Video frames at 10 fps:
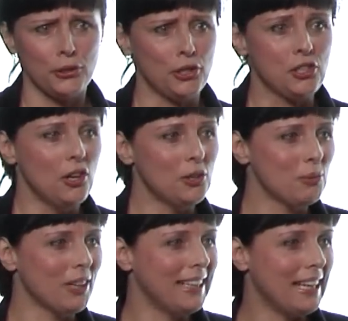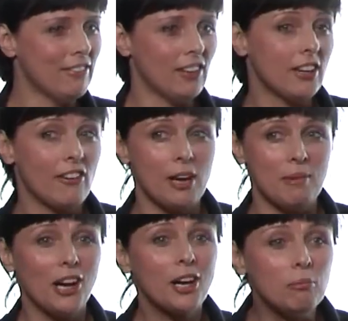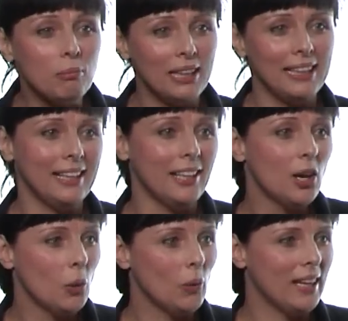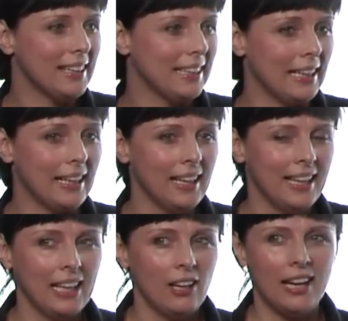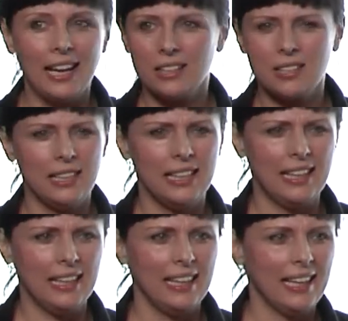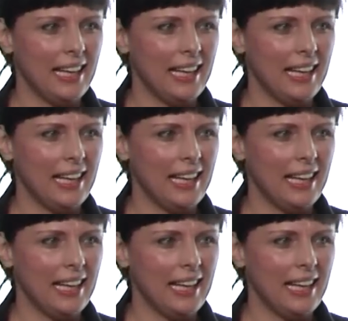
or should one live like Kramer, completely weirdly? And actually,